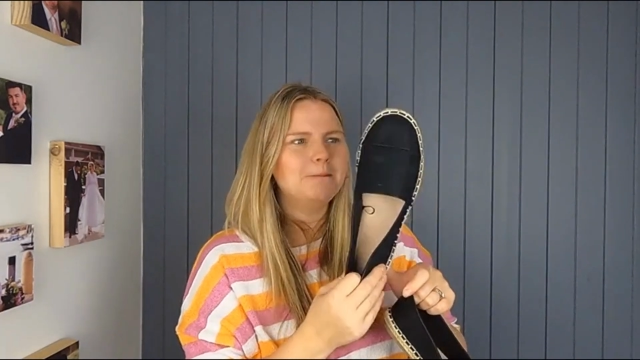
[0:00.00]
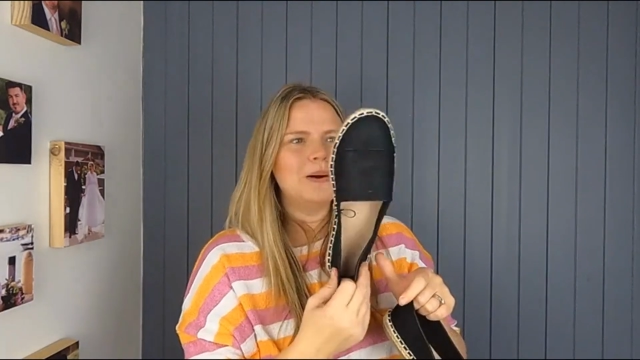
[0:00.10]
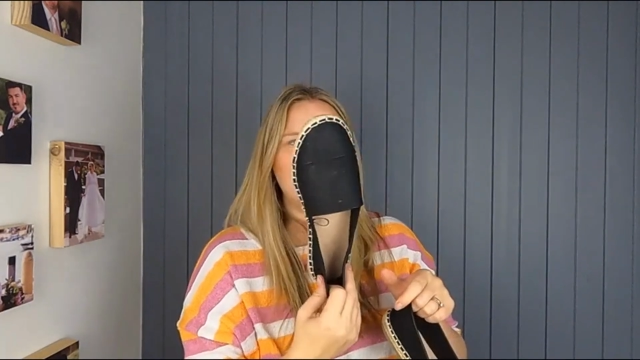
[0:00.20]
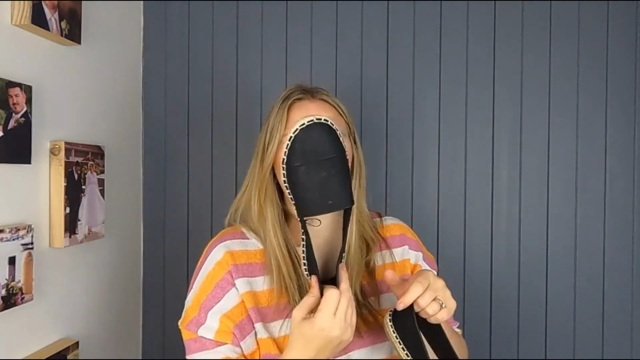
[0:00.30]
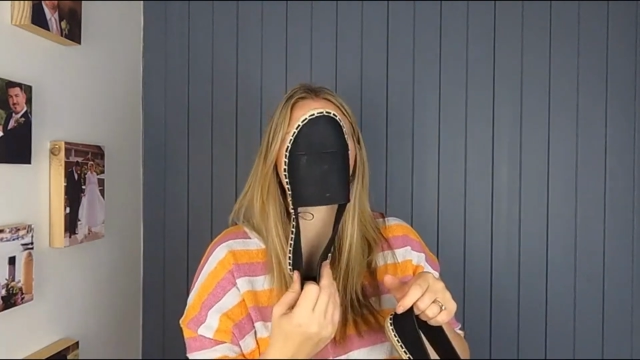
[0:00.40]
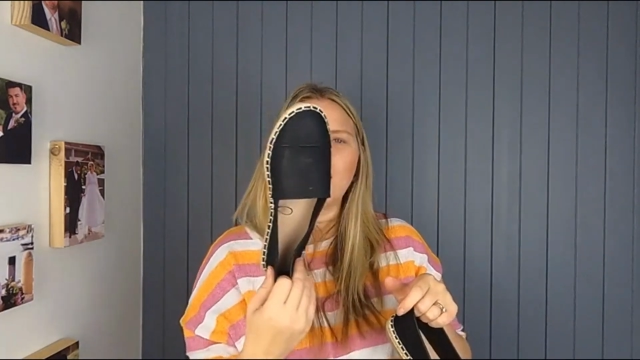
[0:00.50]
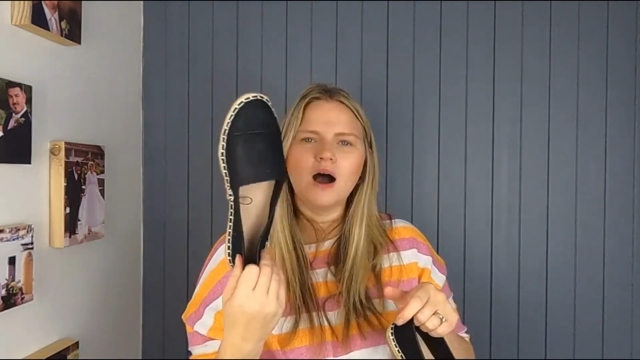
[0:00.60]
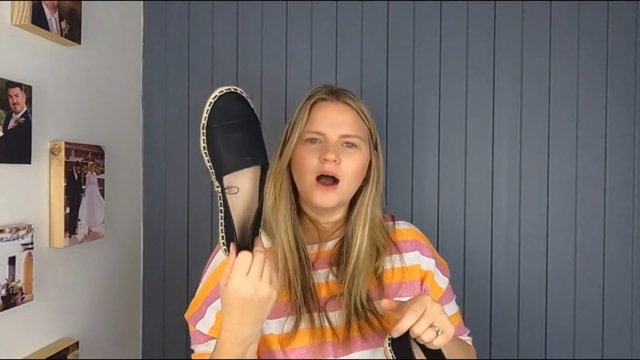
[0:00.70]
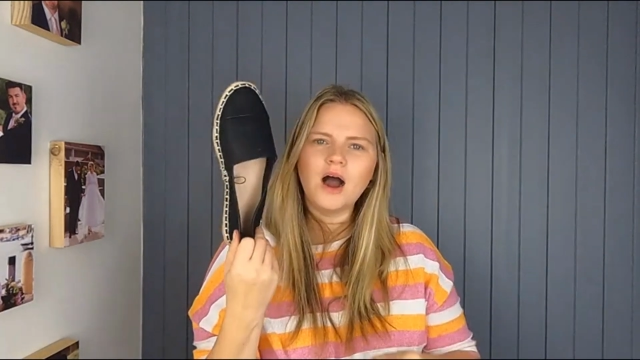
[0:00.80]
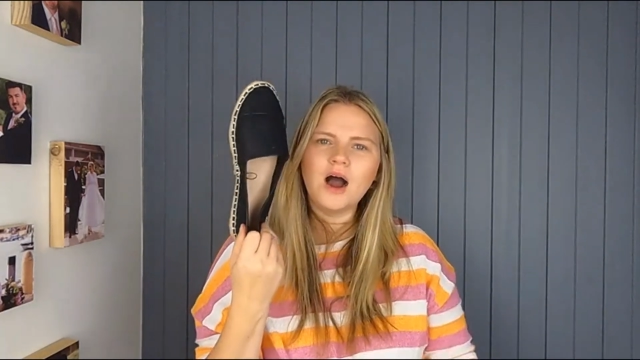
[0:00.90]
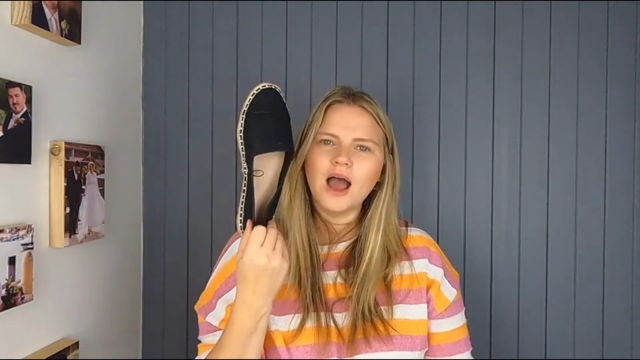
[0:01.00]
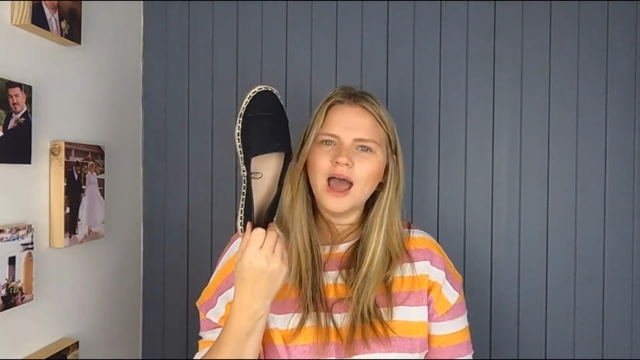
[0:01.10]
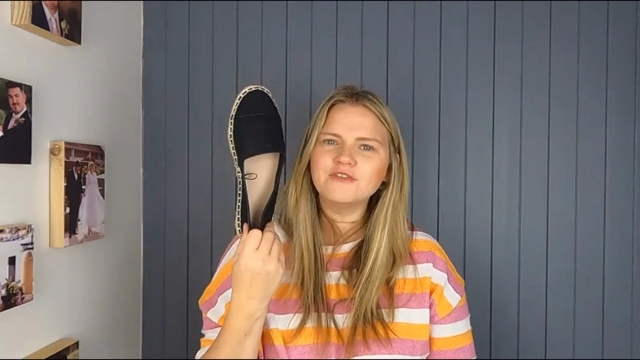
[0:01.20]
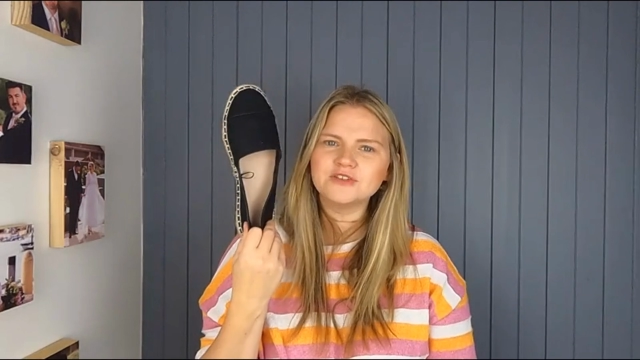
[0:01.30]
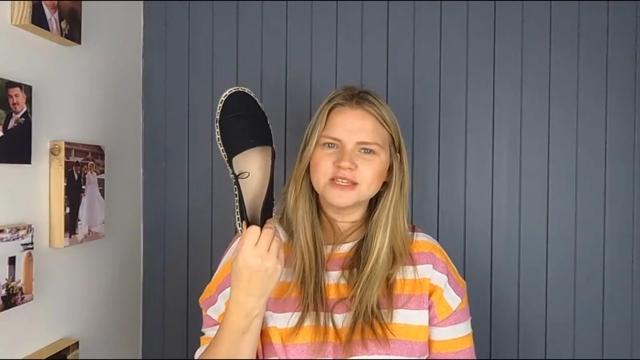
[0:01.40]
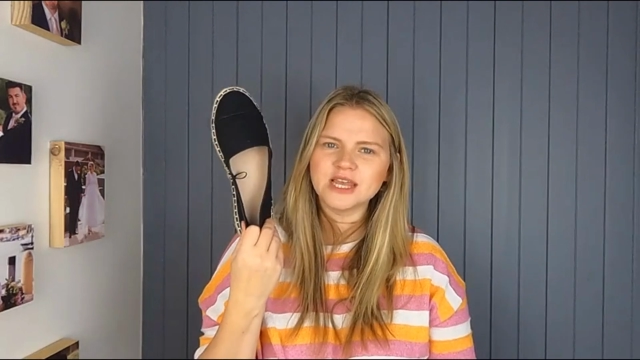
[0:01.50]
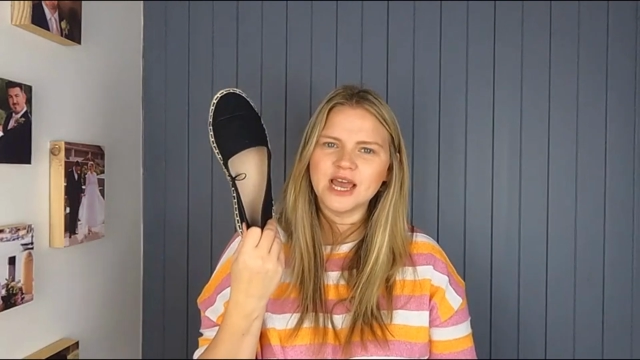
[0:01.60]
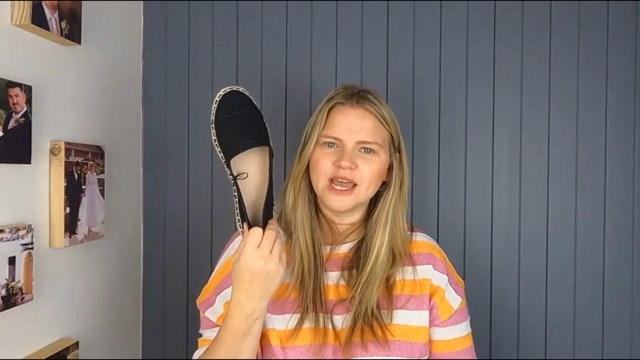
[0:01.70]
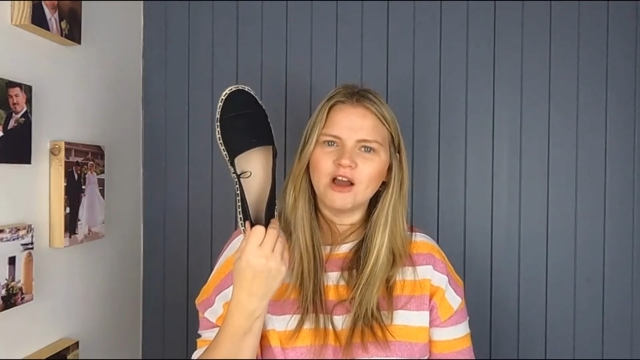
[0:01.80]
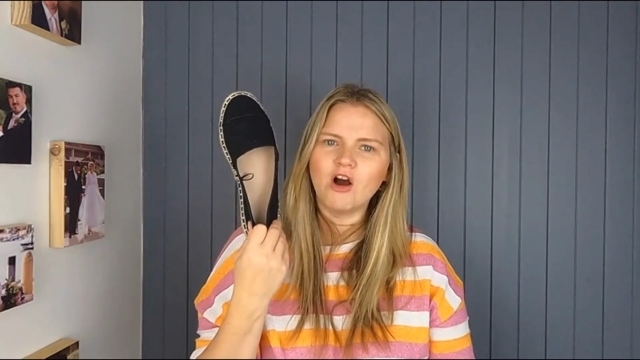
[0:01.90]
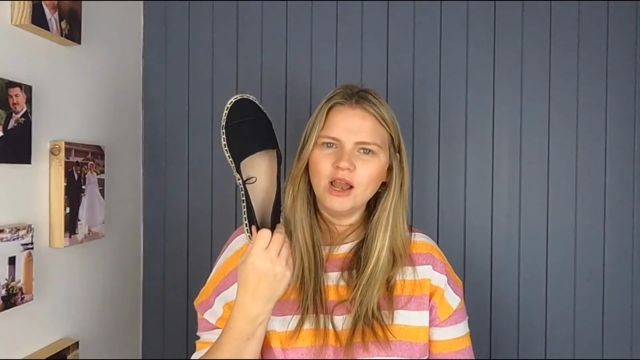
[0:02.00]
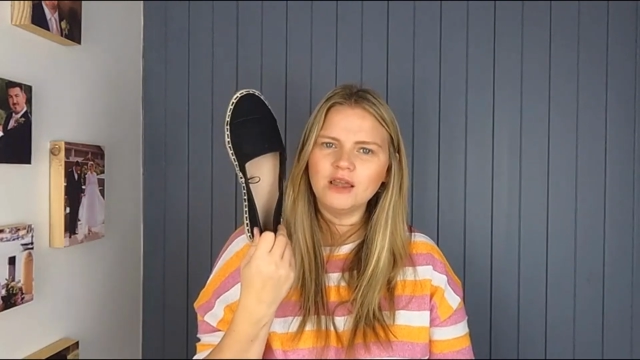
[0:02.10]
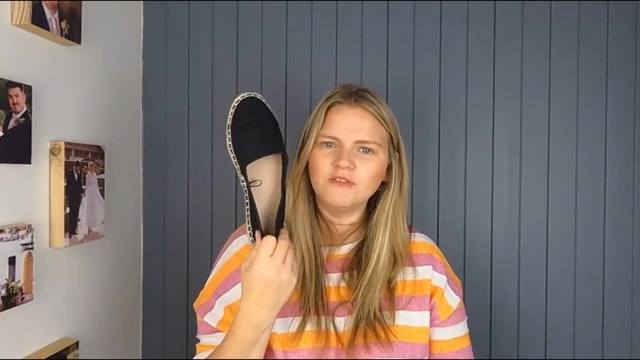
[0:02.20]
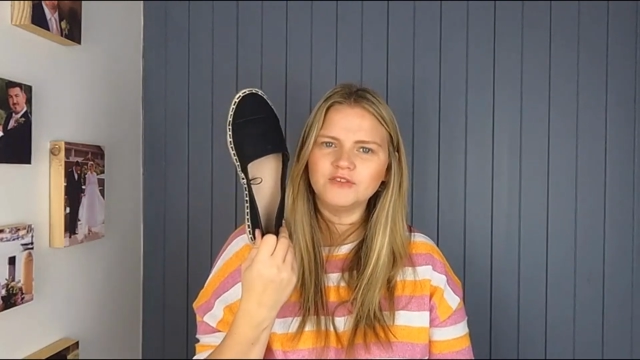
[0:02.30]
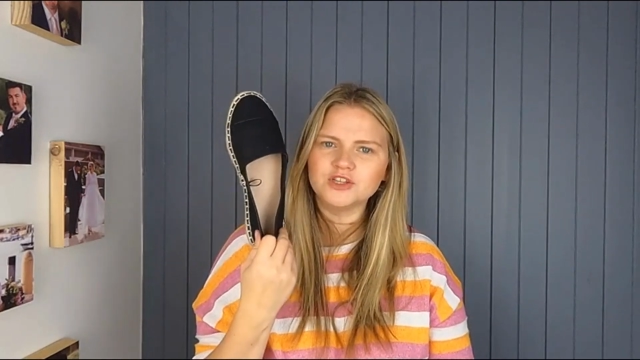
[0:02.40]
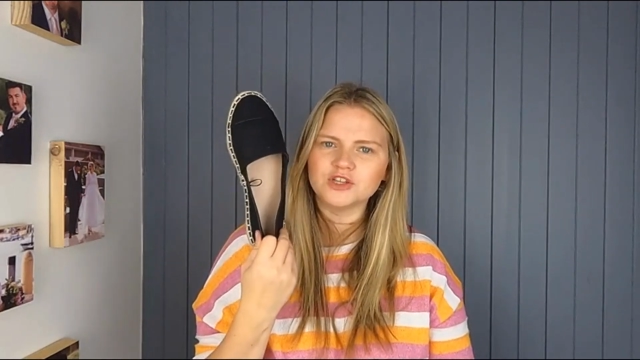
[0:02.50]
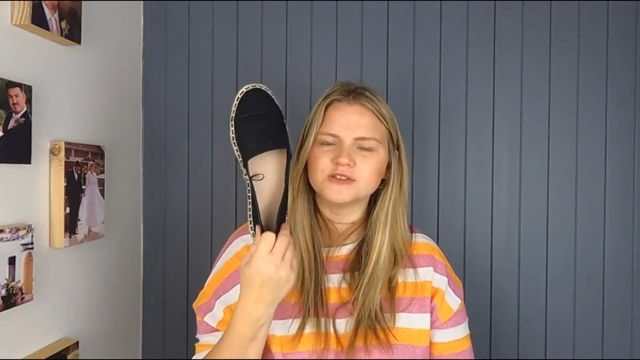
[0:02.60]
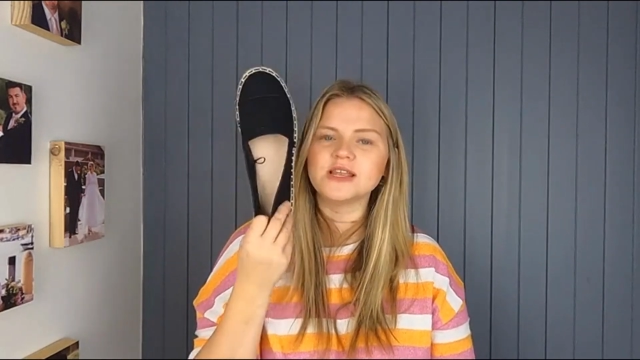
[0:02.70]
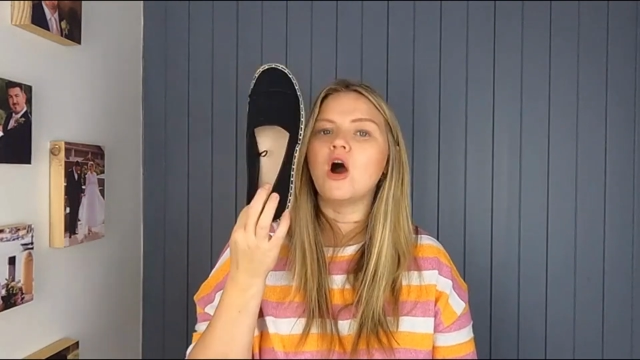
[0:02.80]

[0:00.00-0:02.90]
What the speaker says: But I have to say, I love these shoes.